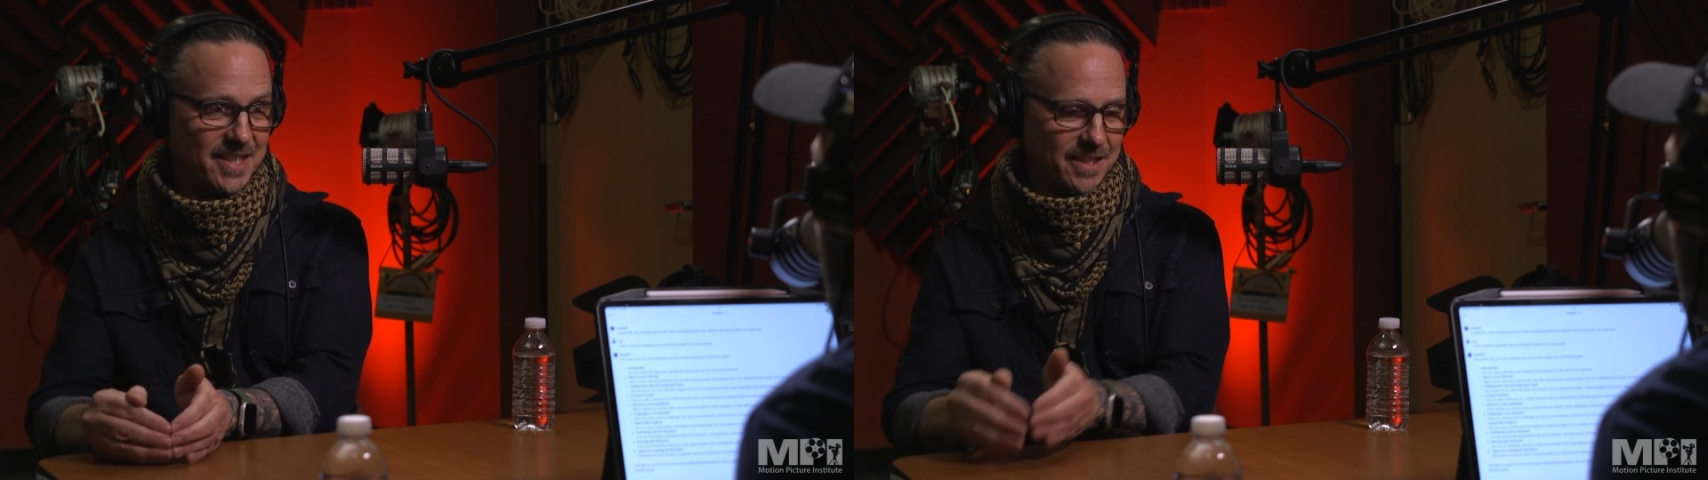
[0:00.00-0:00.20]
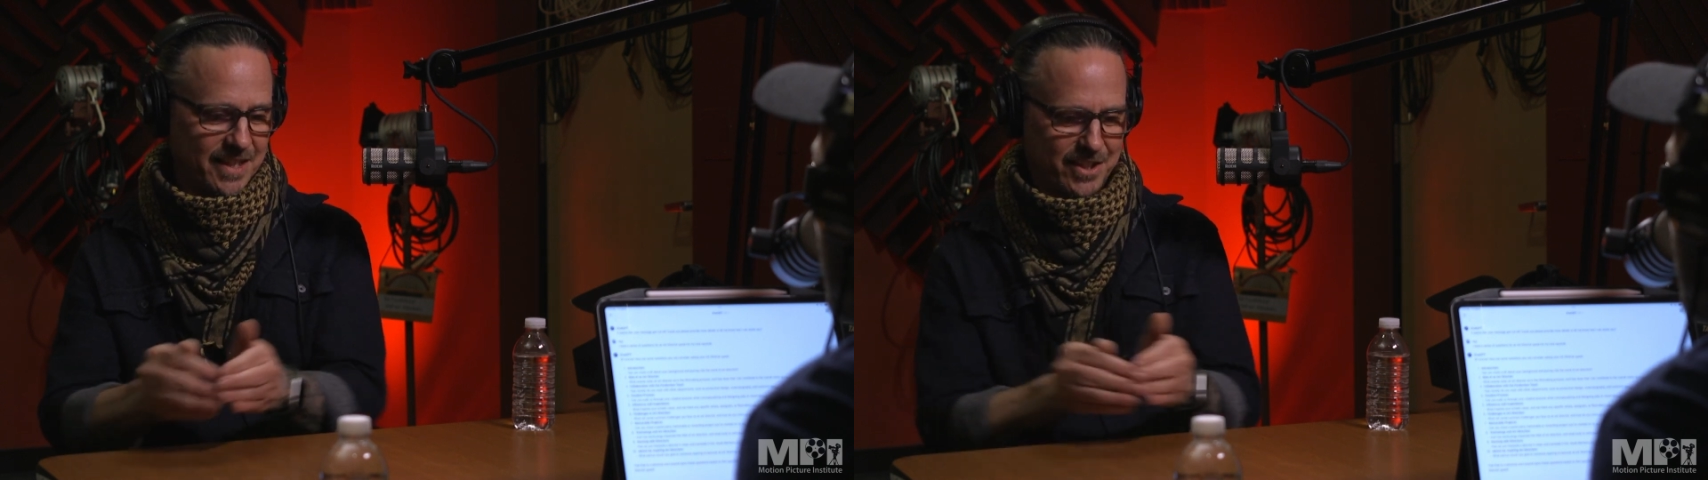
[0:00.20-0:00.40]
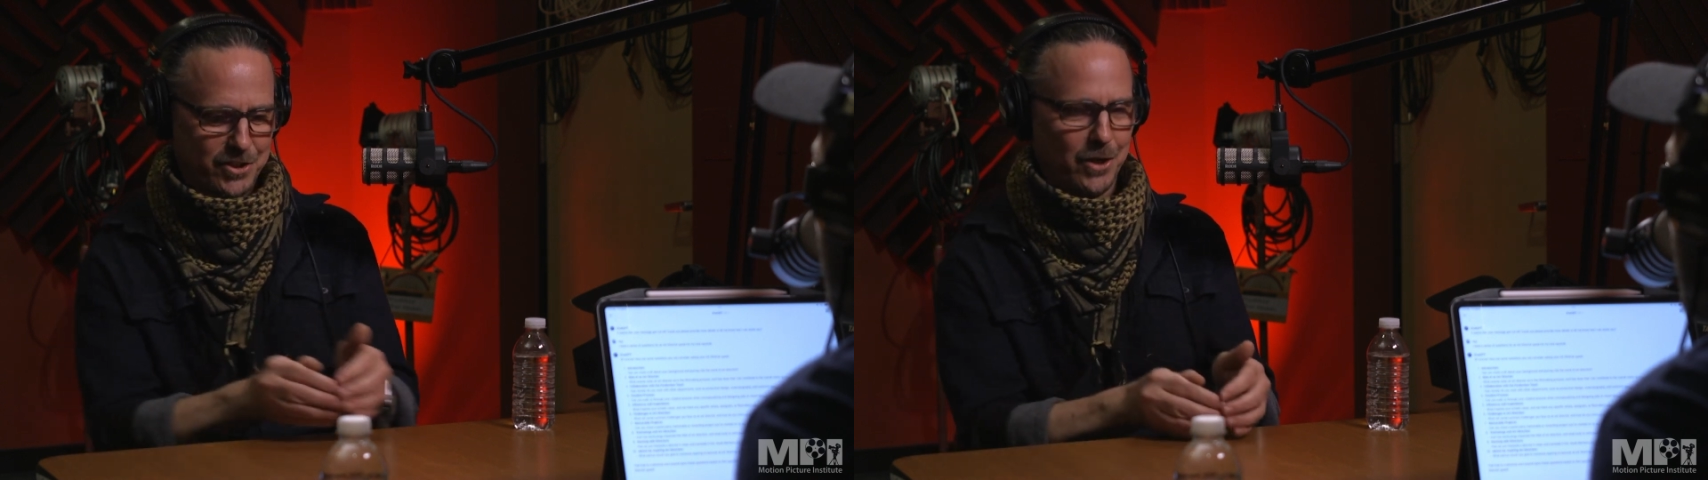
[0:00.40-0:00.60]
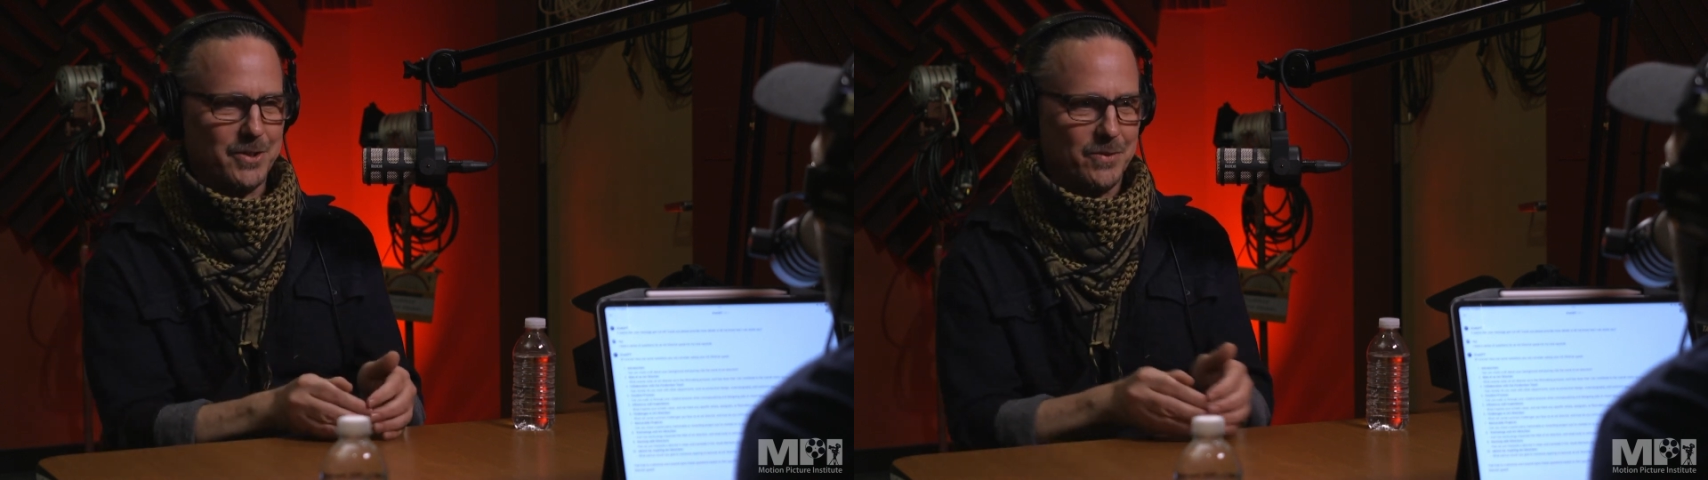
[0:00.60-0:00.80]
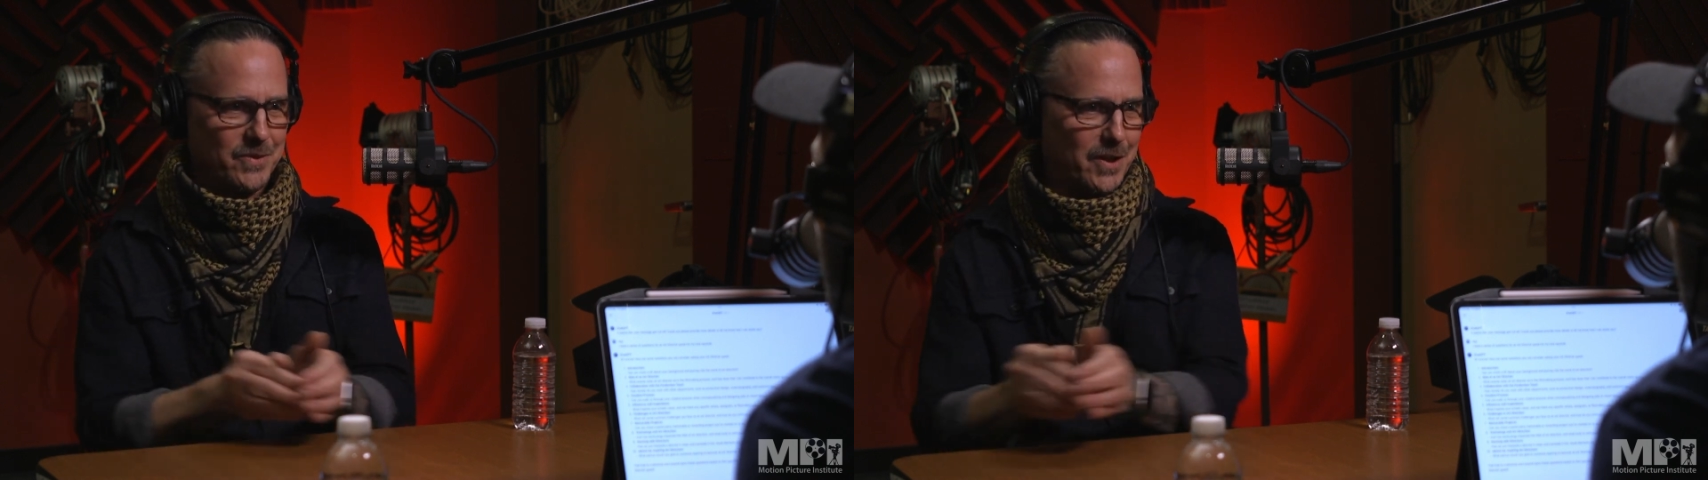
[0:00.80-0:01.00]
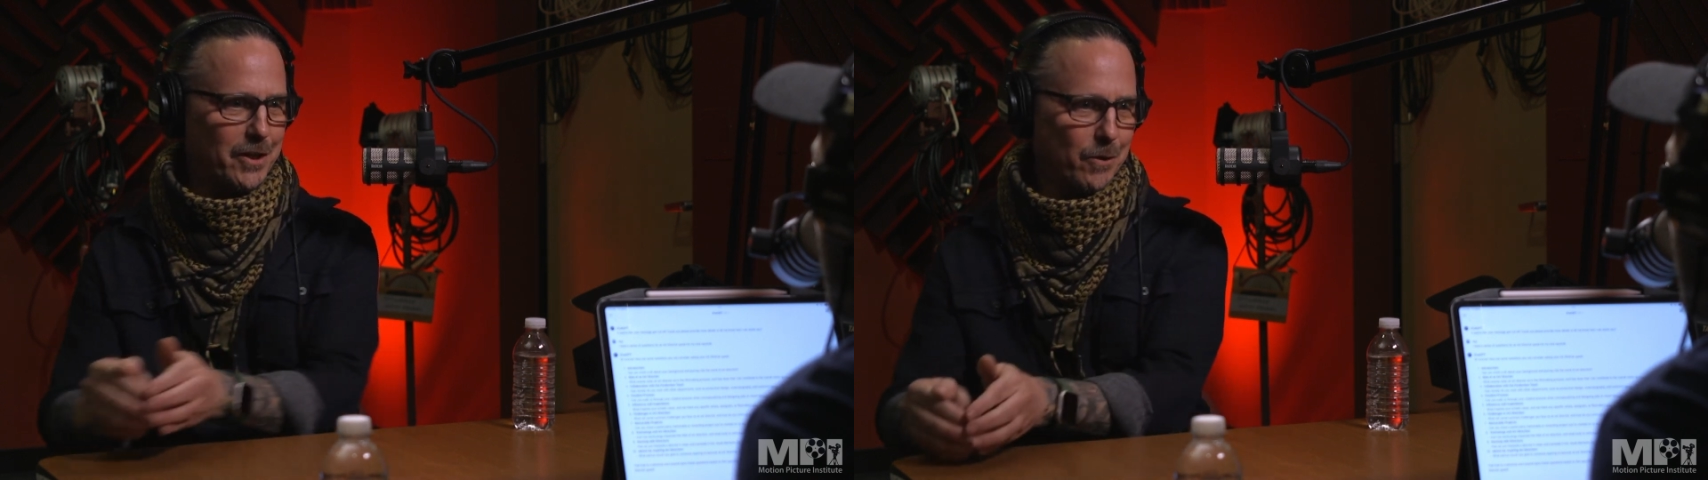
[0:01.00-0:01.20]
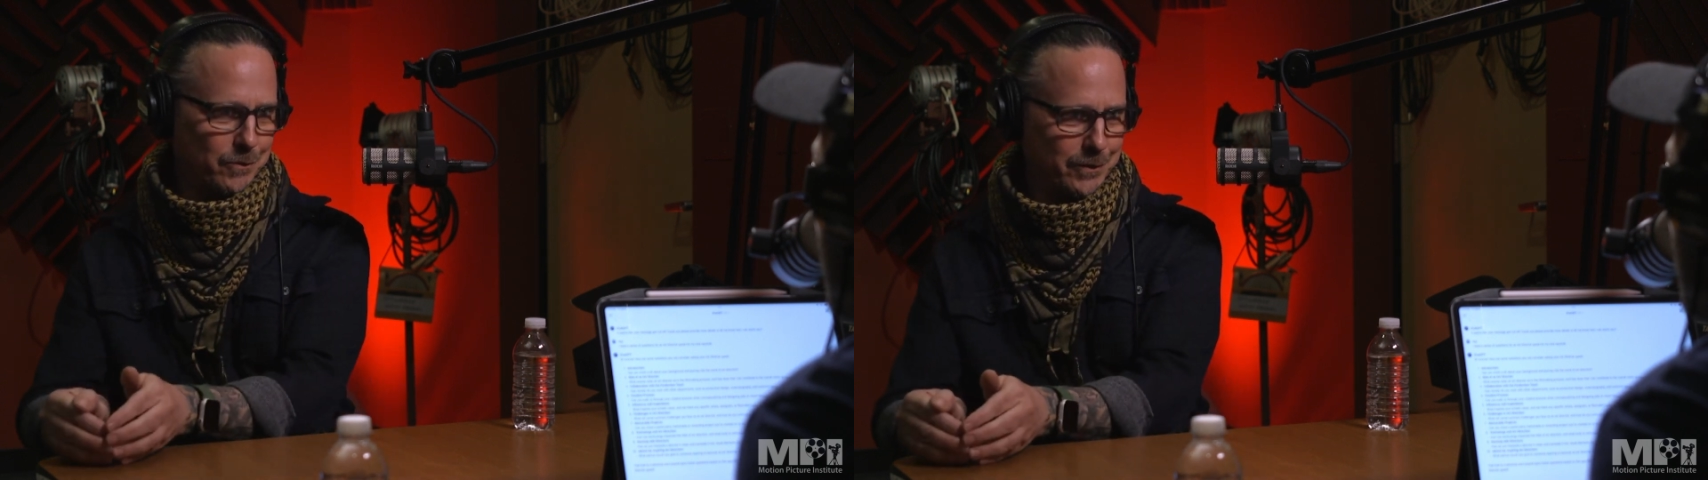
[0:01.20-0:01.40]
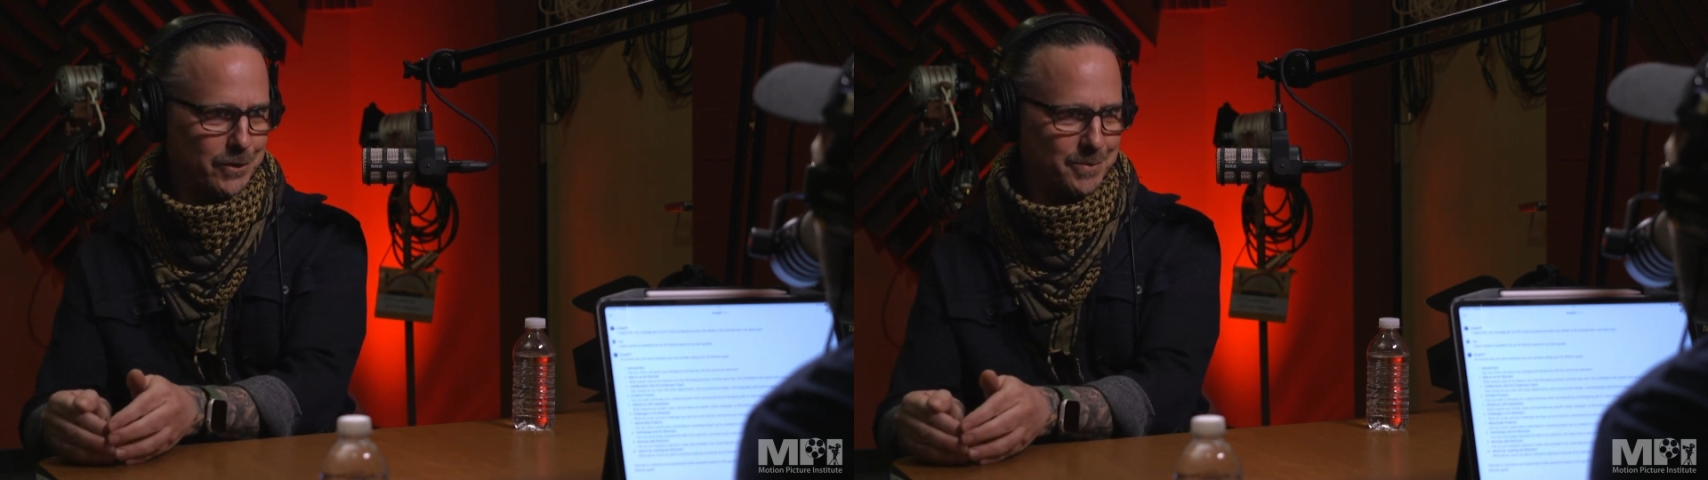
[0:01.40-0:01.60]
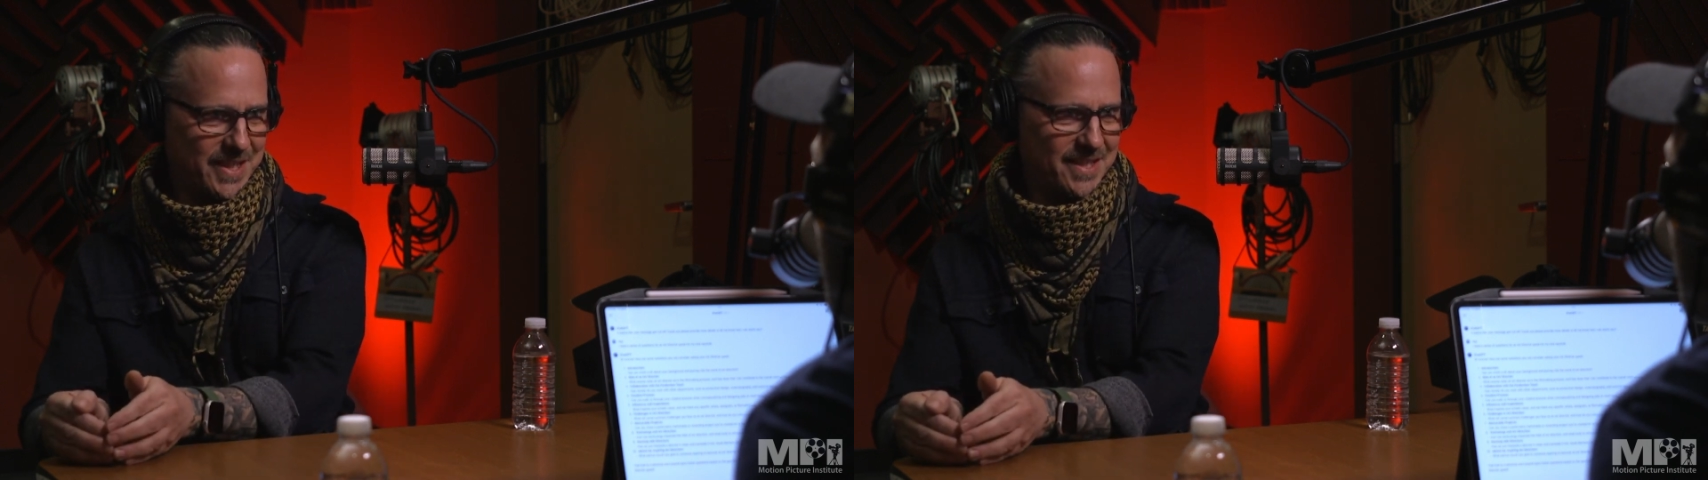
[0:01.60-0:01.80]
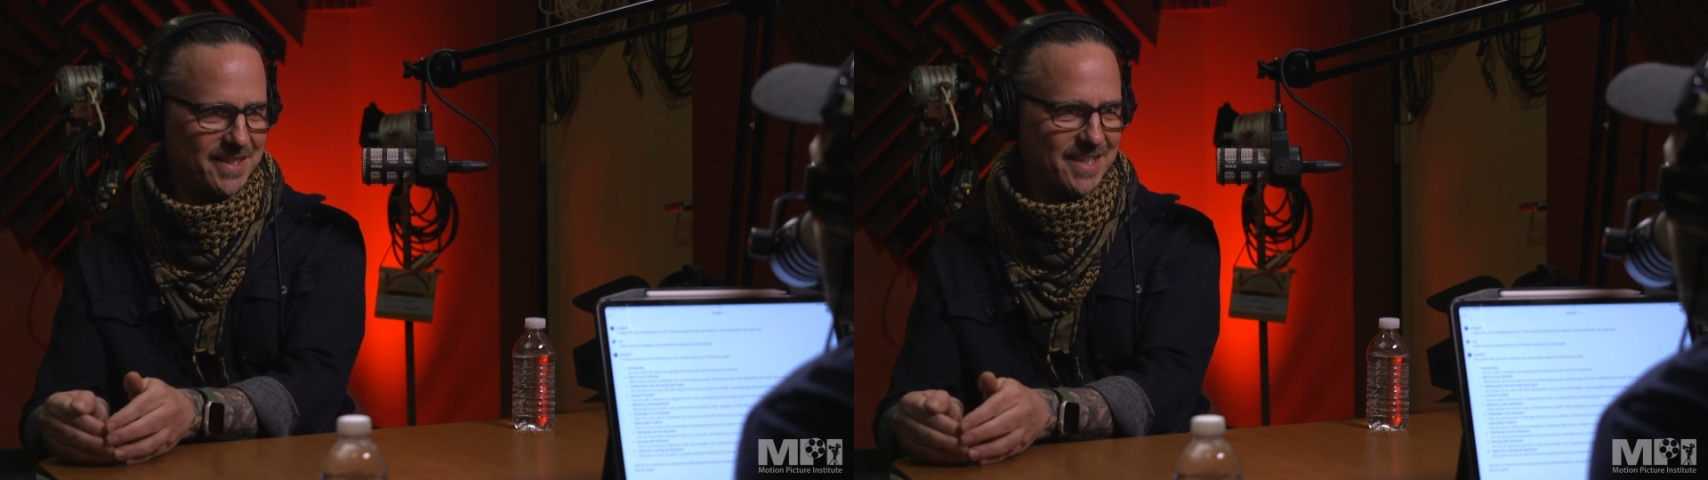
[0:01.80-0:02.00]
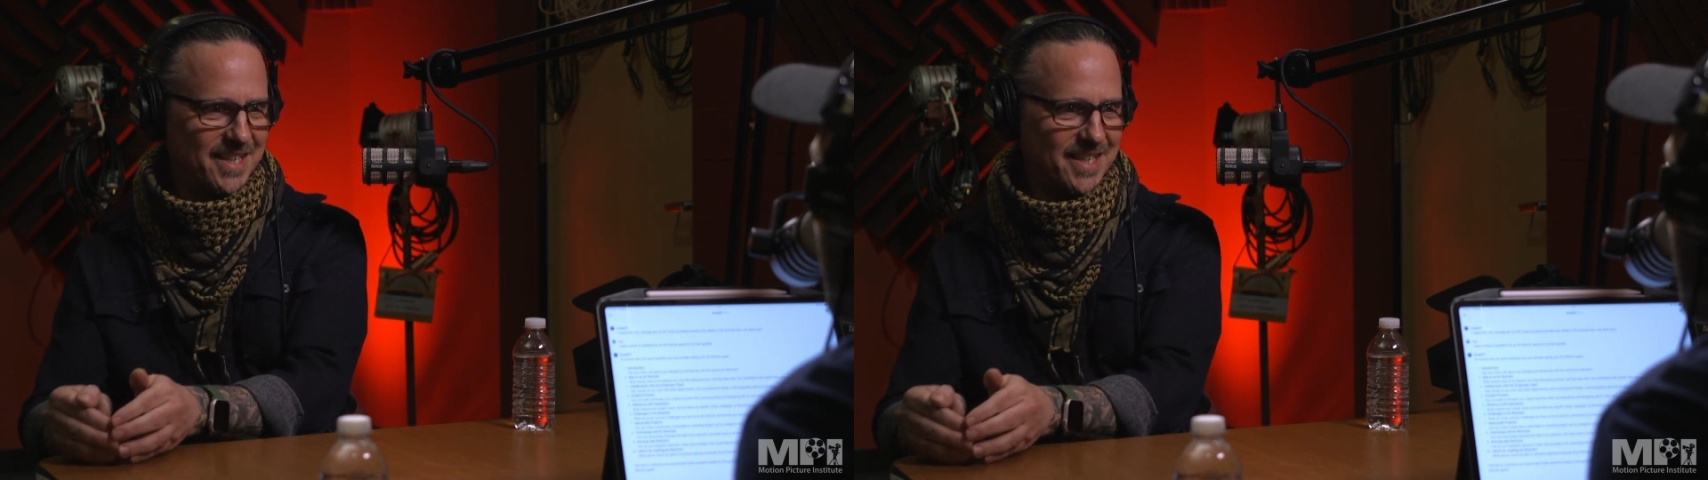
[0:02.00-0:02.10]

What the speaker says: that The Chosen was going to go film in.